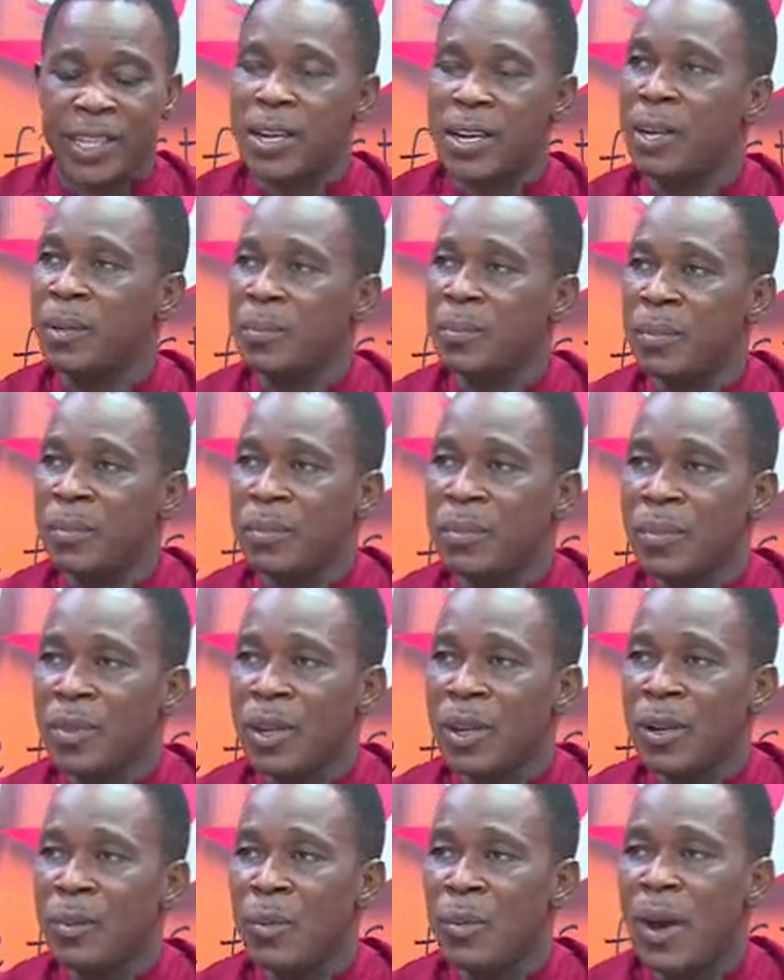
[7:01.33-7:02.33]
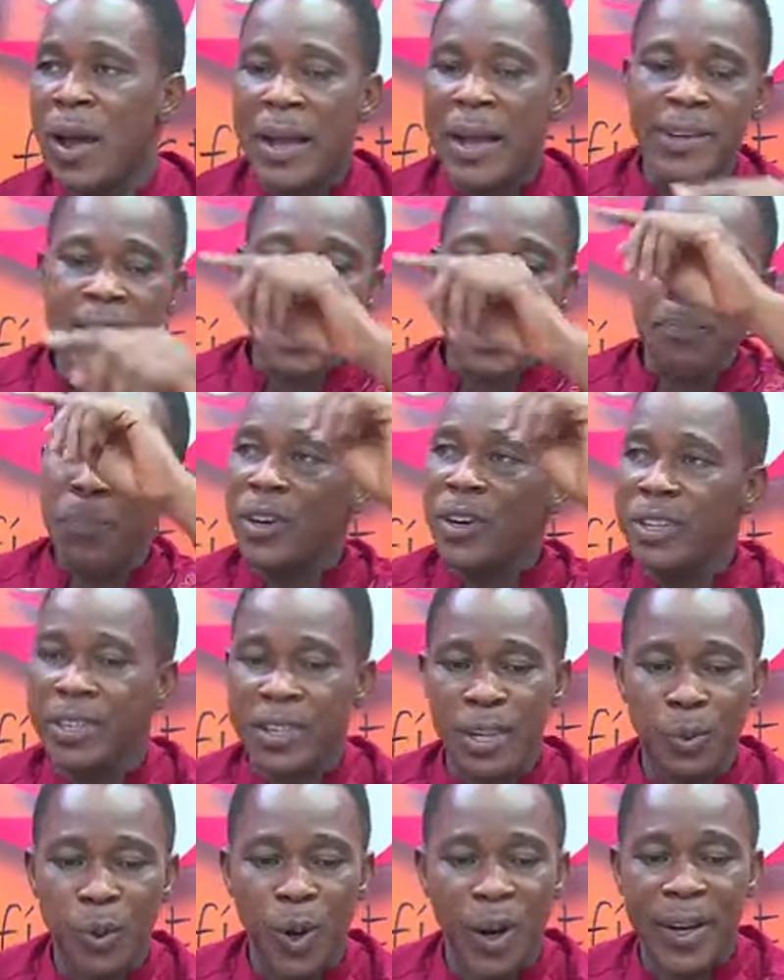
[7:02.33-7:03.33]
ye. Well, I dear
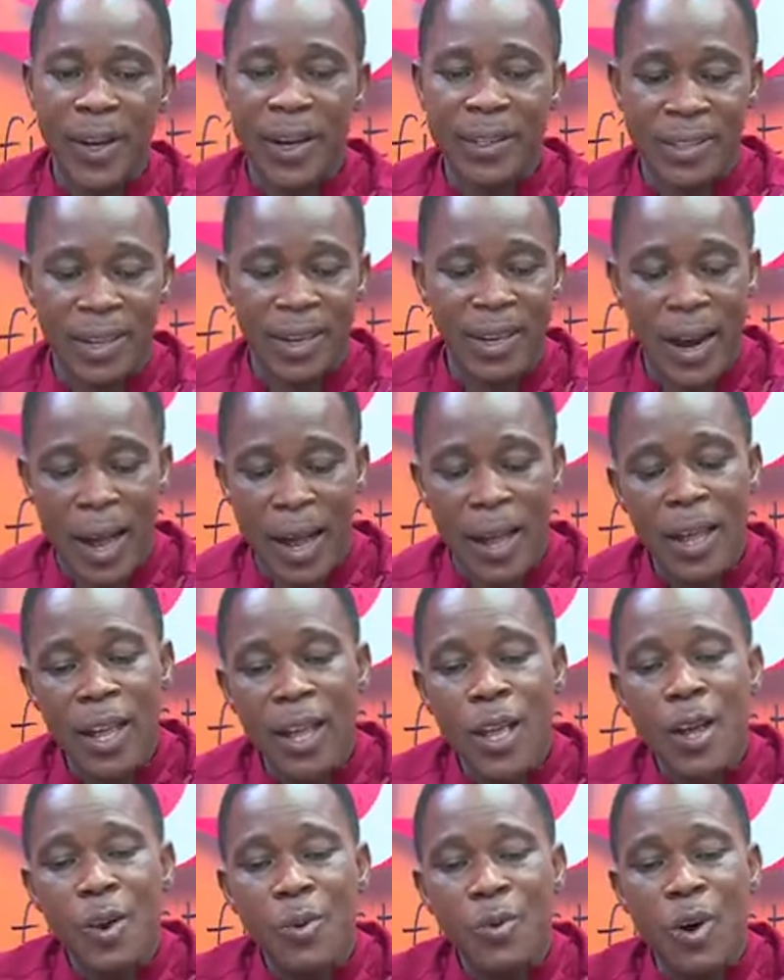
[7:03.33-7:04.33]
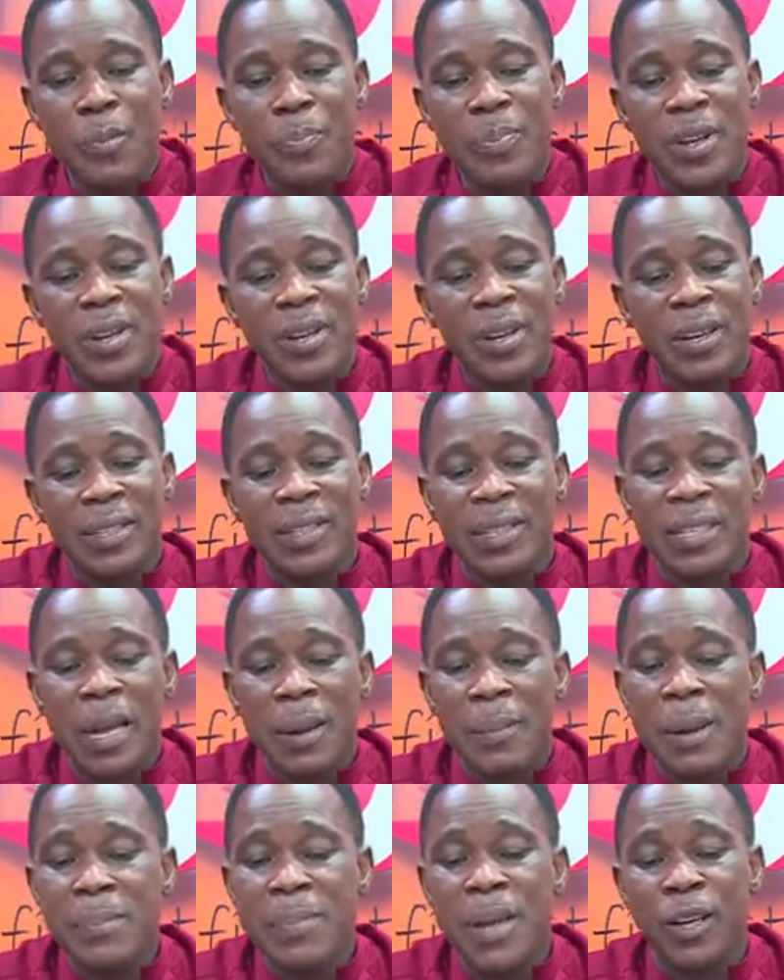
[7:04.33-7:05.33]
bonitin walk can't ye now. Will be necessary,
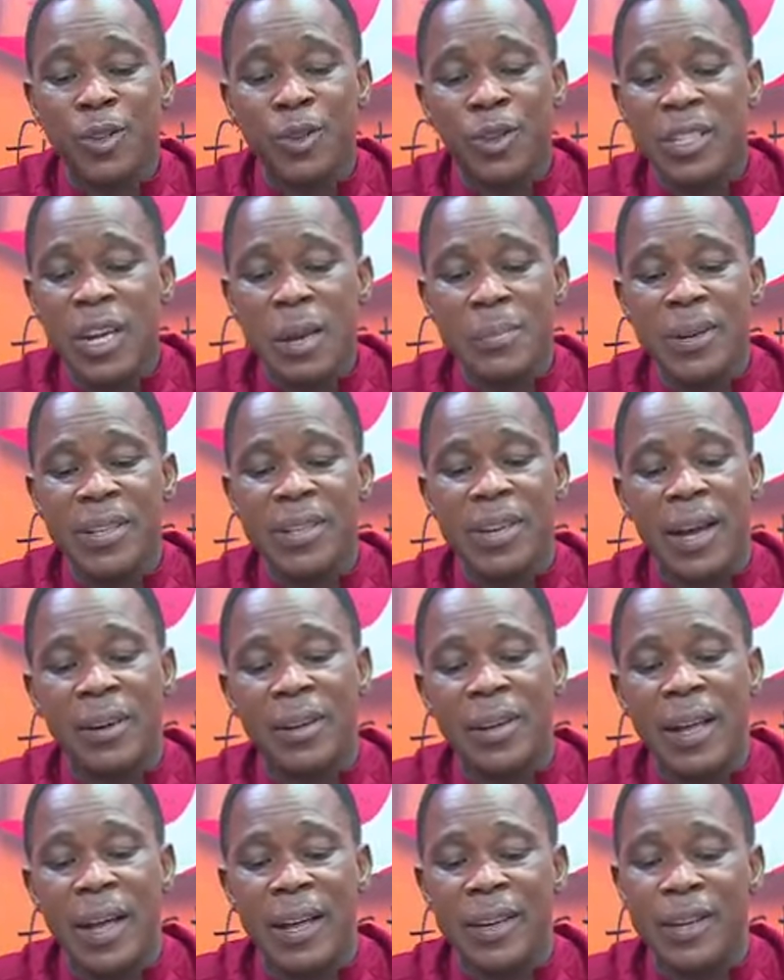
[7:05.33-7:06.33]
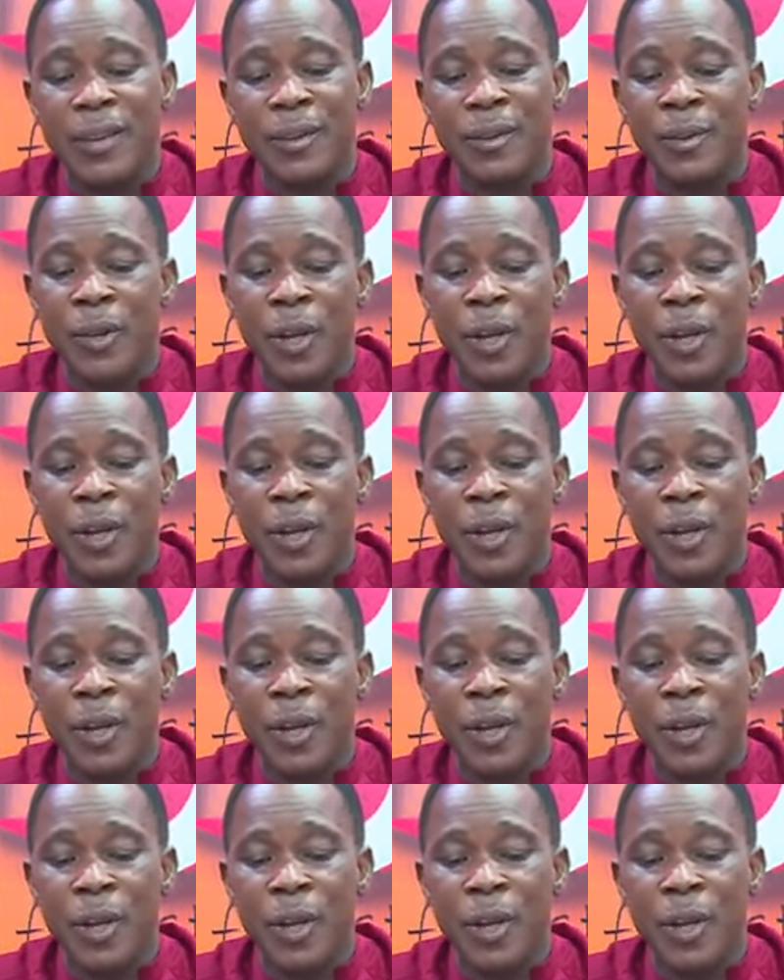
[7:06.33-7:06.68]
maybe a social media, and you know,